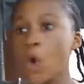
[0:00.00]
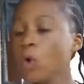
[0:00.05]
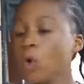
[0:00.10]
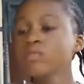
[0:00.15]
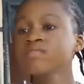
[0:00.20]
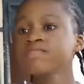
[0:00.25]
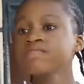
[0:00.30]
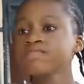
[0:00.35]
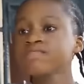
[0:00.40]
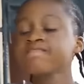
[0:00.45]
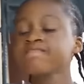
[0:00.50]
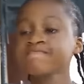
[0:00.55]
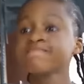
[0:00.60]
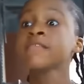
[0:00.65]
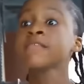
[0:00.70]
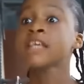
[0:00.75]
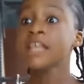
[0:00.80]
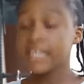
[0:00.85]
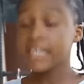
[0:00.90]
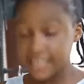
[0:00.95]
No,
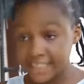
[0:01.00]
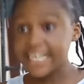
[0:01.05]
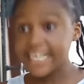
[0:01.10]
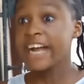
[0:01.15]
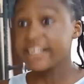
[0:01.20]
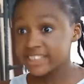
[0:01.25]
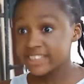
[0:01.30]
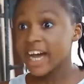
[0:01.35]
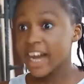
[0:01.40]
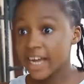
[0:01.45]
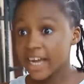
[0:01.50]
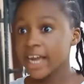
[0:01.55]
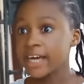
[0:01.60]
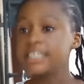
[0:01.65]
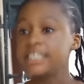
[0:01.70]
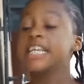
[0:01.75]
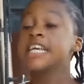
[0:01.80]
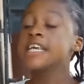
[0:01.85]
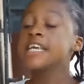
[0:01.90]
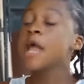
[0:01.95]
say it
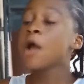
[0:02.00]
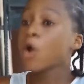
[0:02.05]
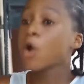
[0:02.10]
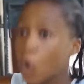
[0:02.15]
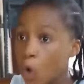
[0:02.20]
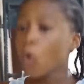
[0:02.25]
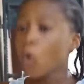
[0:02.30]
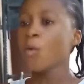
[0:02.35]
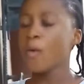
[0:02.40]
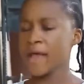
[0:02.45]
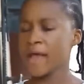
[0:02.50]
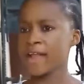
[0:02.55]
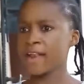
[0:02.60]
again in a cool